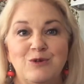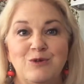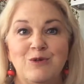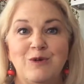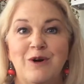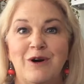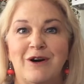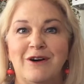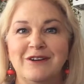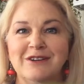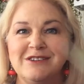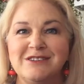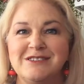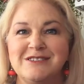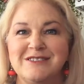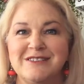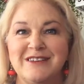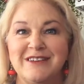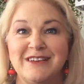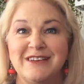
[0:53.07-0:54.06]
What
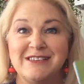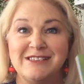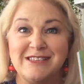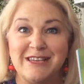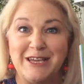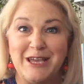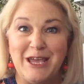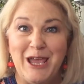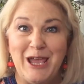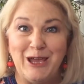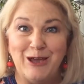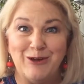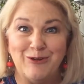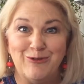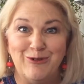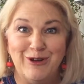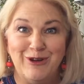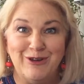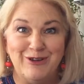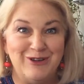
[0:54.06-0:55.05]
is a
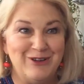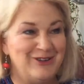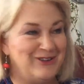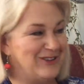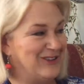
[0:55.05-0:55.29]
kangaroo?